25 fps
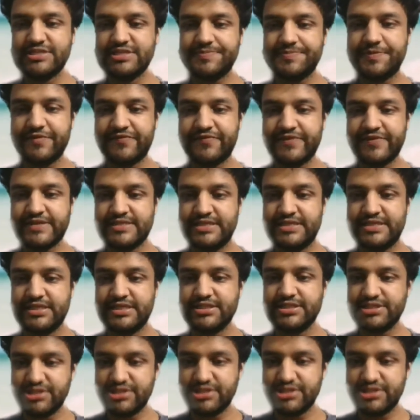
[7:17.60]
to this
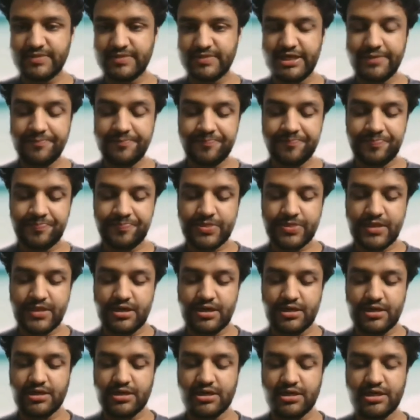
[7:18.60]
professor in Germany.
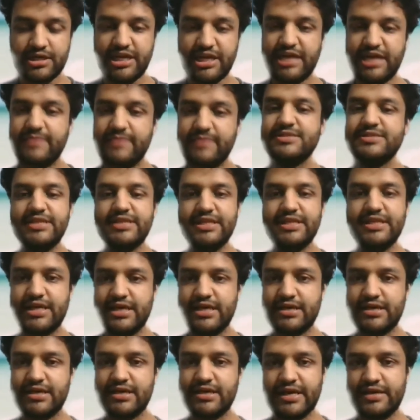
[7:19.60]
Her name is
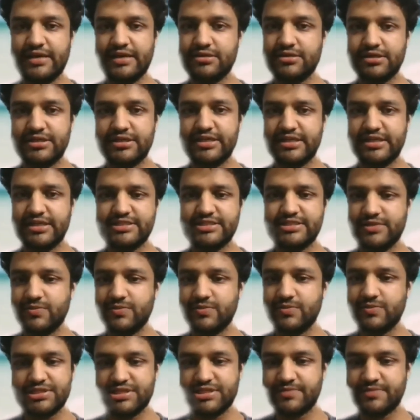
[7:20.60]
Nina Gantert, and she
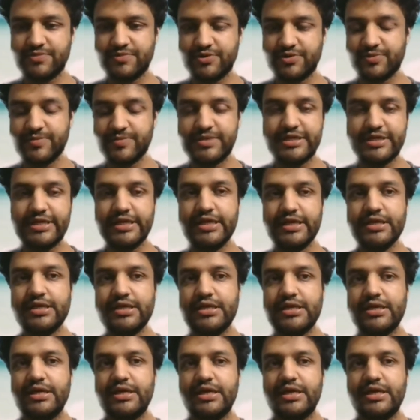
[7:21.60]
works in probability.